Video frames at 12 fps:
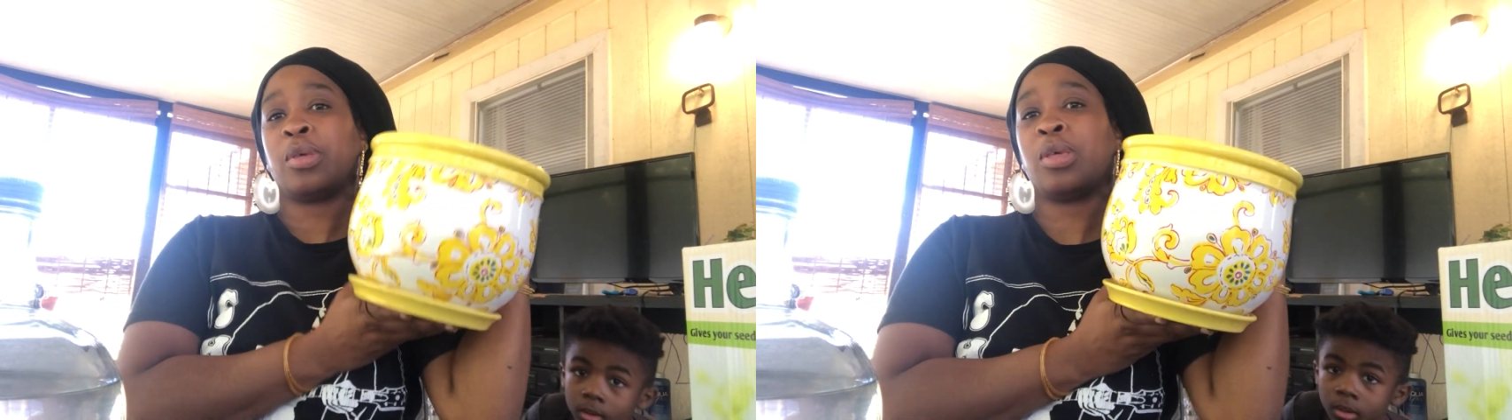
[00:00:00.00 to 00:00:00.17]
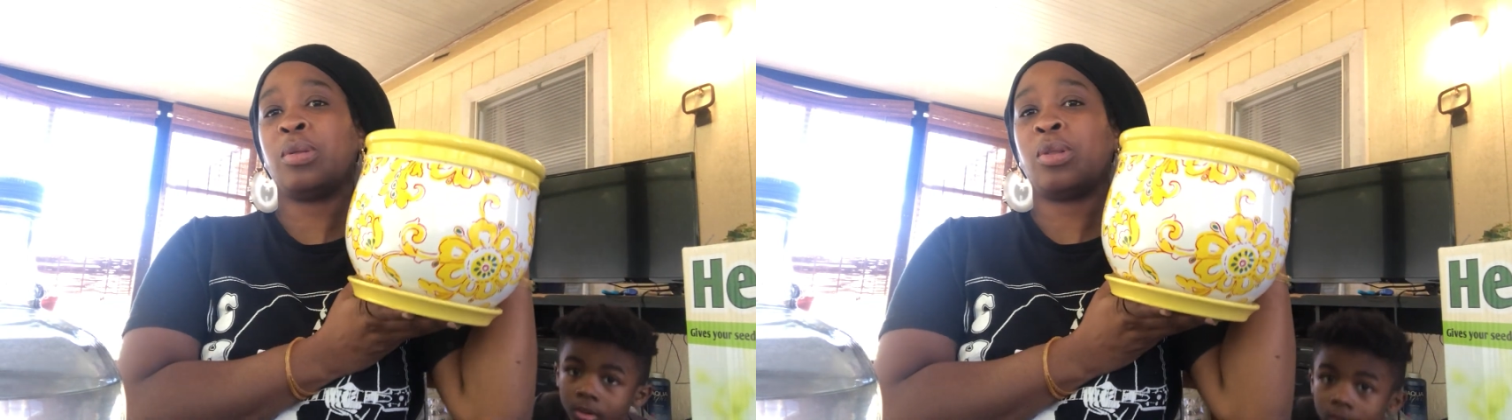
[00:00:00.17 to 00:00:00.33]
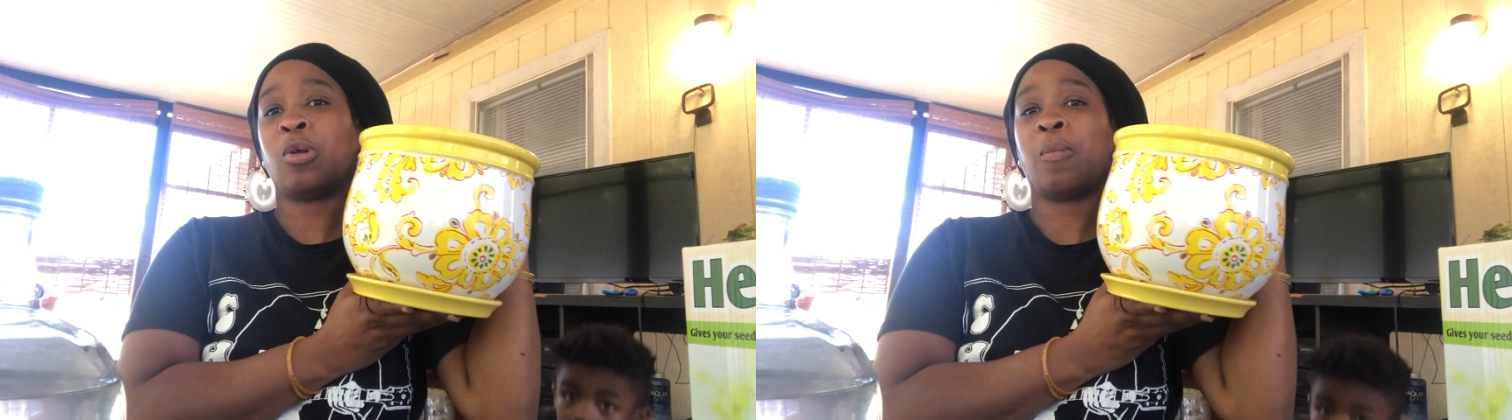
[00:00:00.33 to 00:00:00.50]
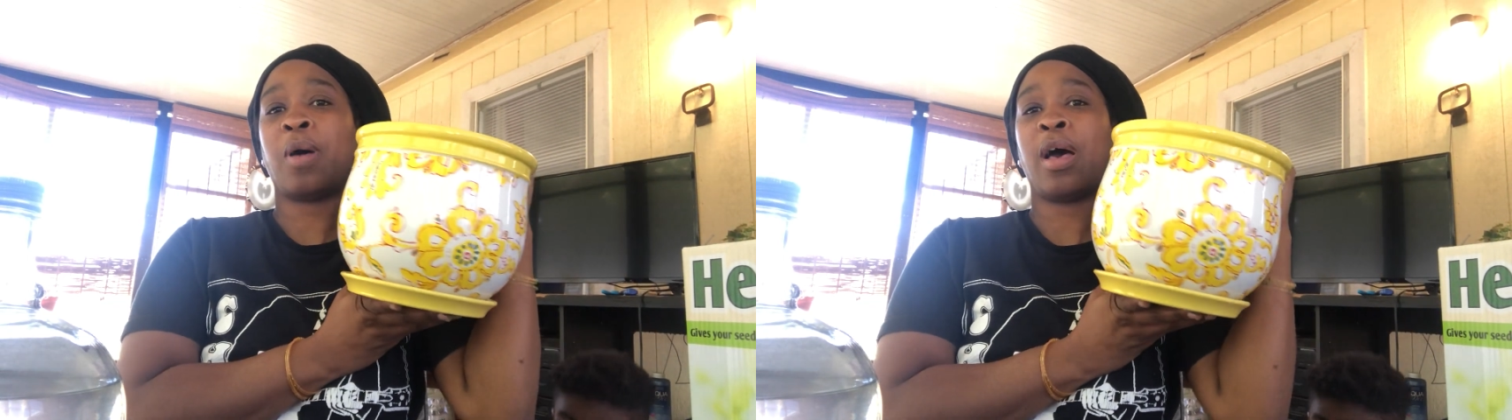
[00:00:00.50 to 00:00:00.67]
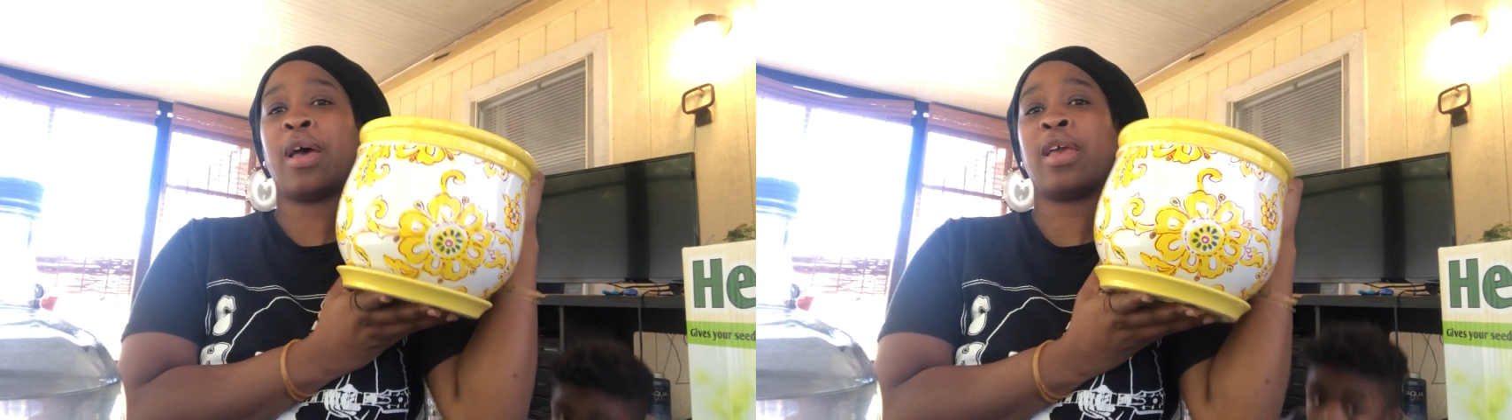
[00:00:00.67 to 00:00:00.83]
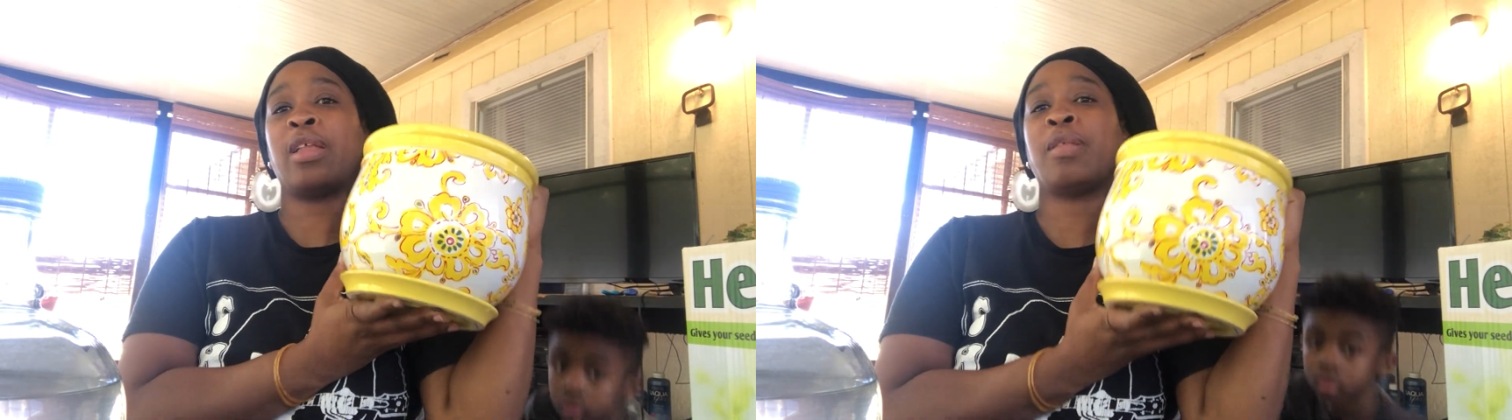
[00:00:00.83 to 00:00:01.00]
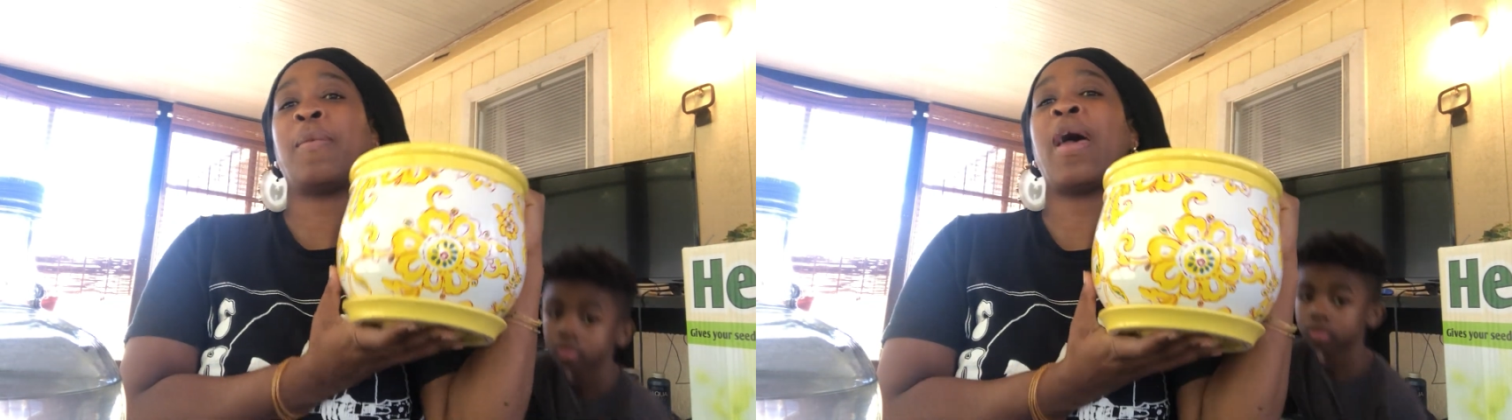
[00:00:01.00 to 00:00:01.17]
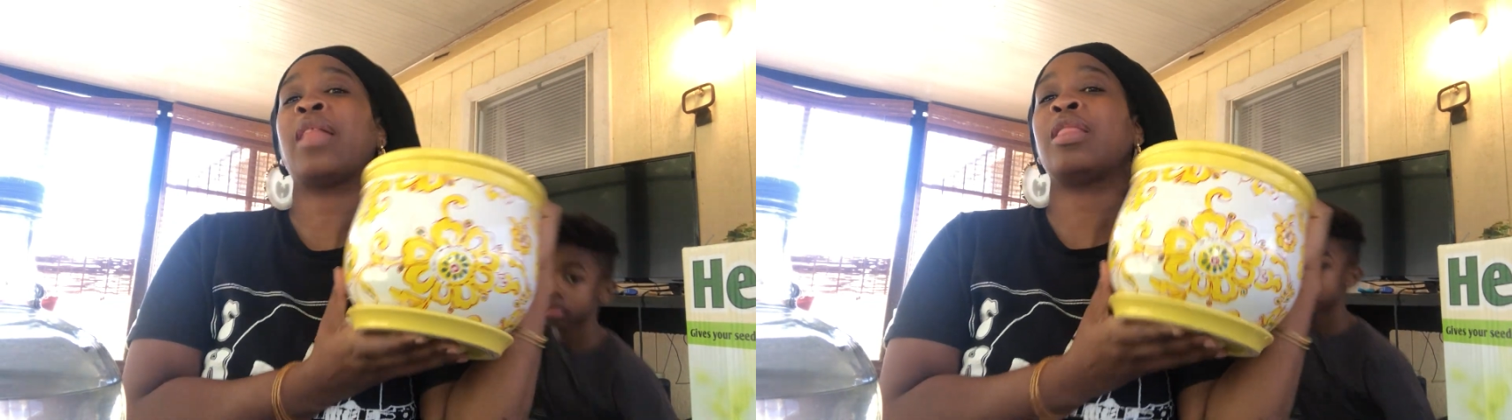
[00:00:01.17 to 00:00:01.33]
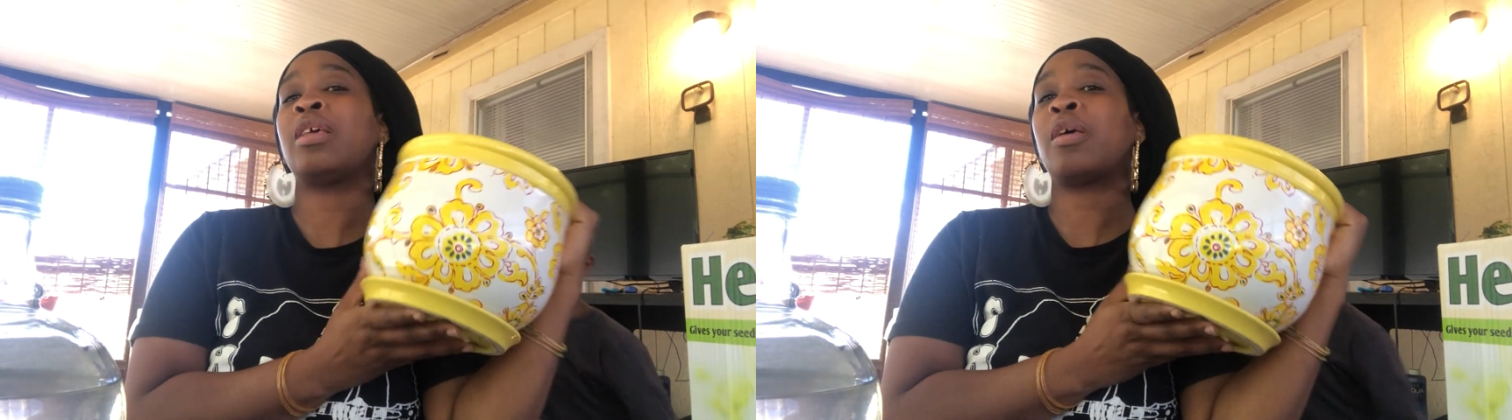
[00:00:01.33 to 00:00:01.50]
cute little pot. And the
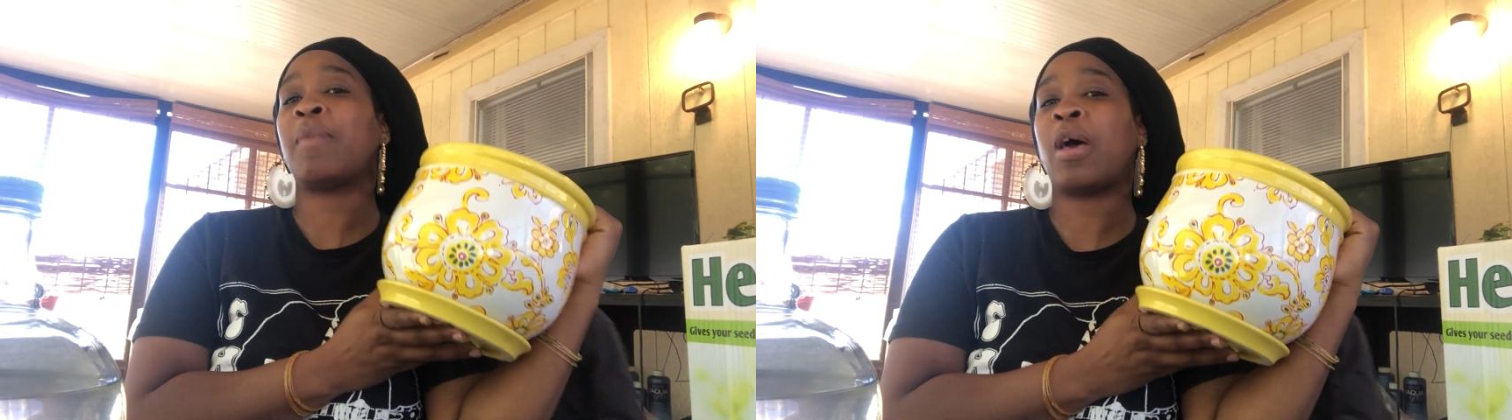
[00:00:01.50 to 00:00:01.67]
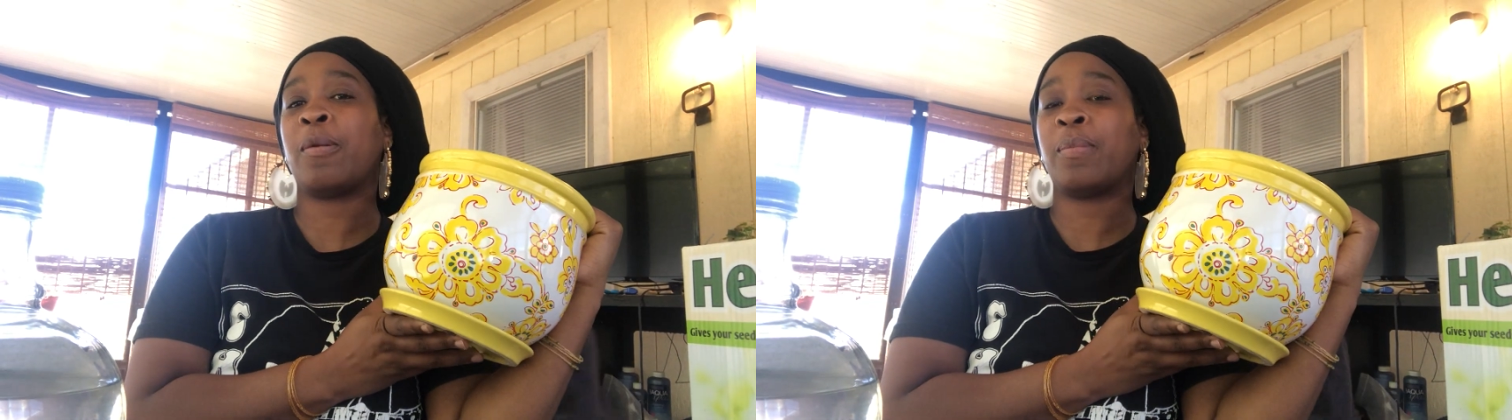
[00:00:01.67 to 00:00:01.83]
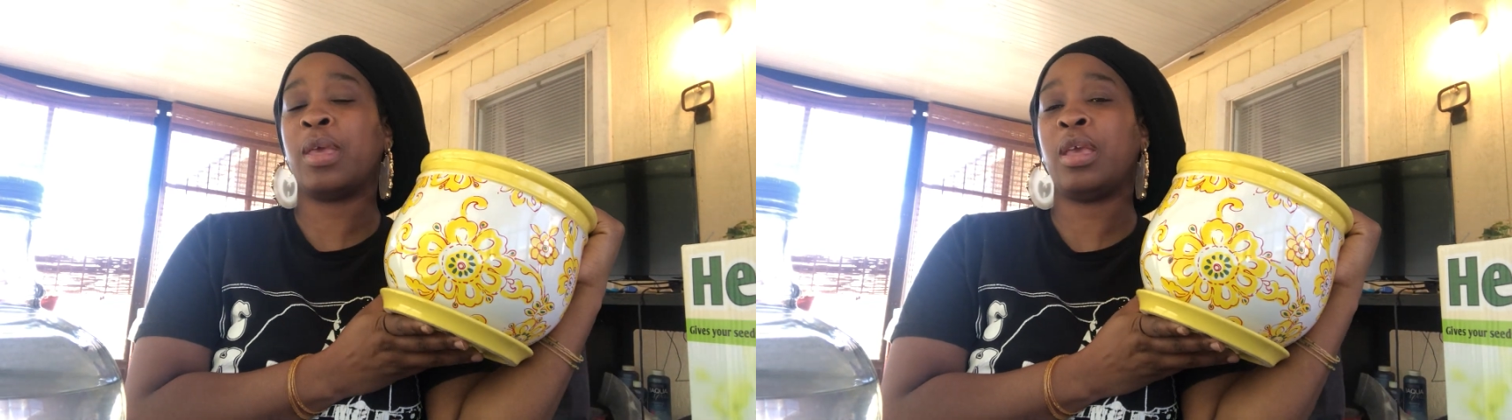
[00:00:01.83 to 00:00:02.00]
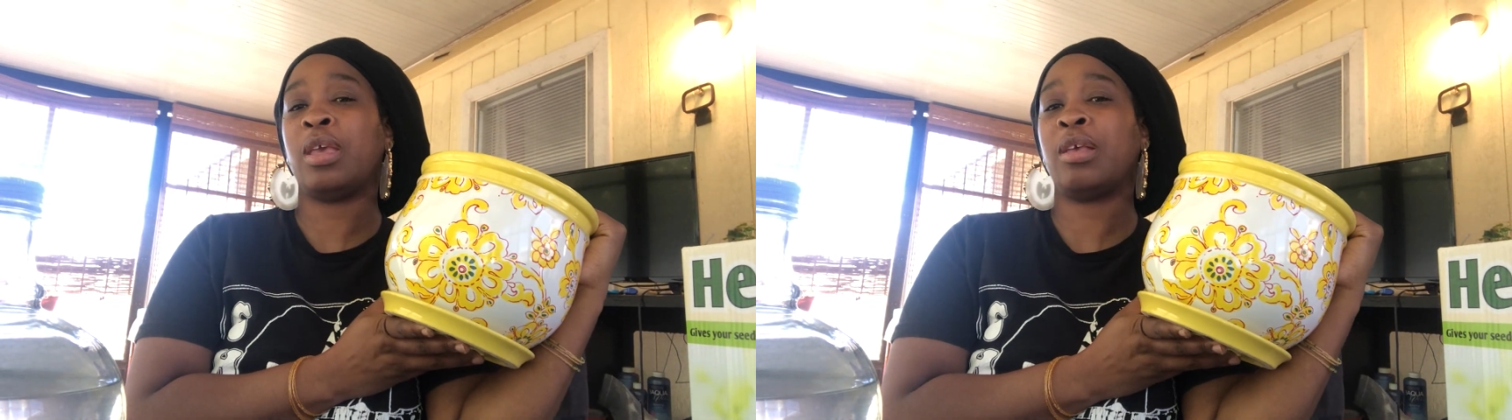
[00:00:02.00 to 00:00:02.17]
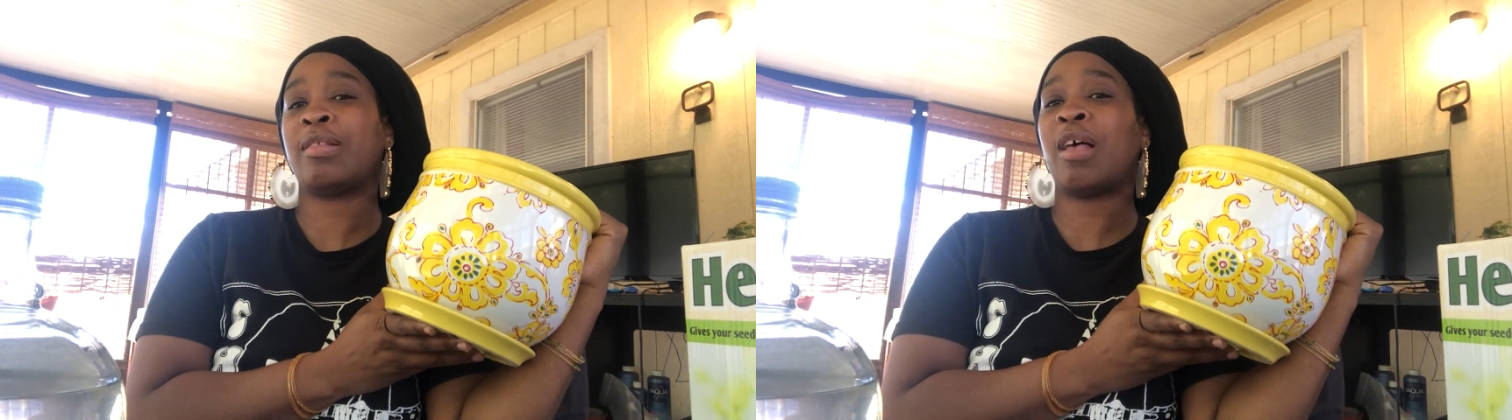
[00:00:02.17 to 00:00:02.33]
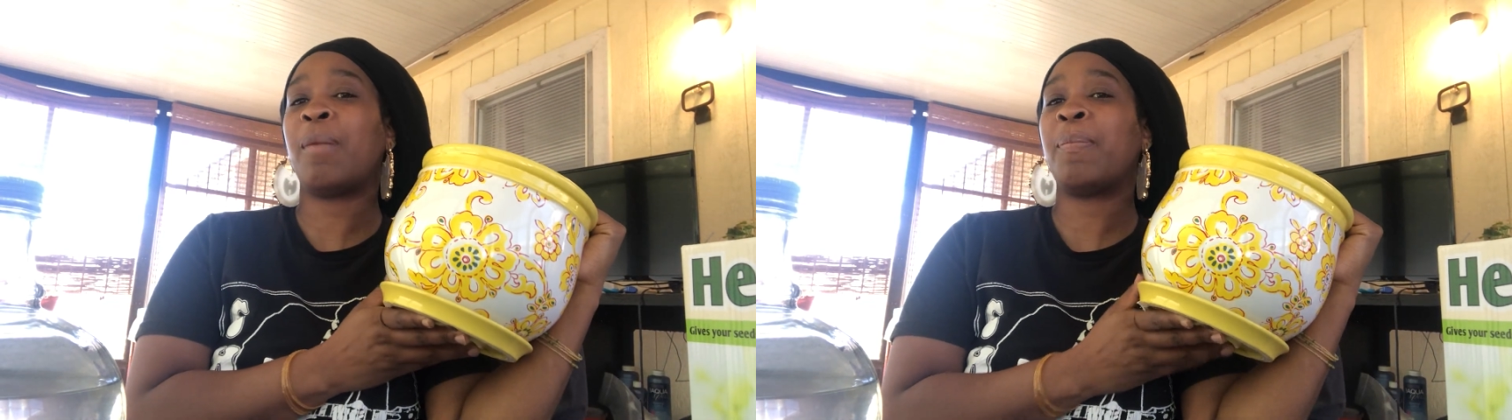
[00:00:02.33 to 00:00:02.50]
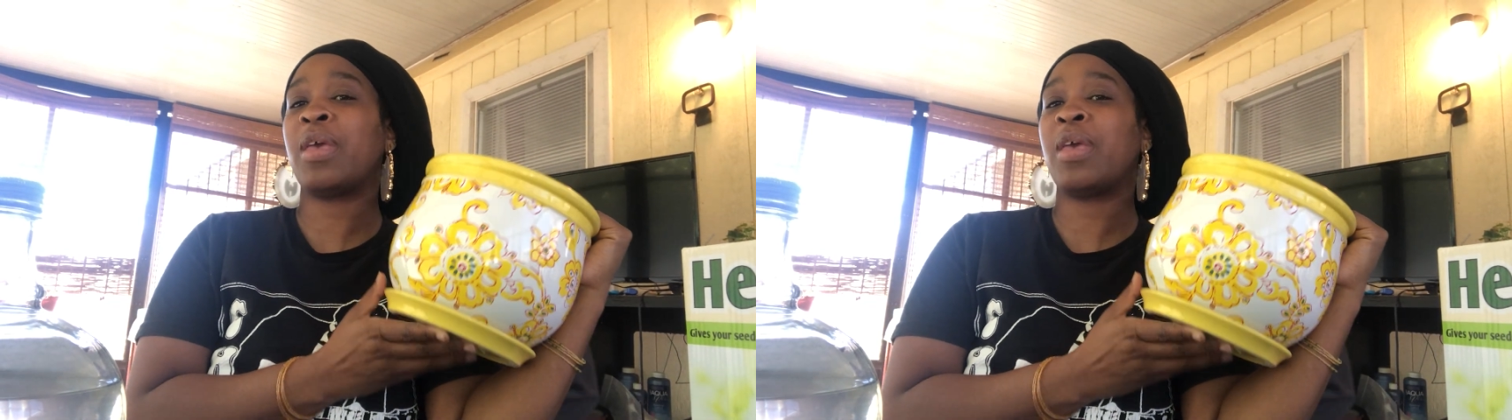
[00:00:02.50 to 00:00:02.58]
bad thing about me is I'll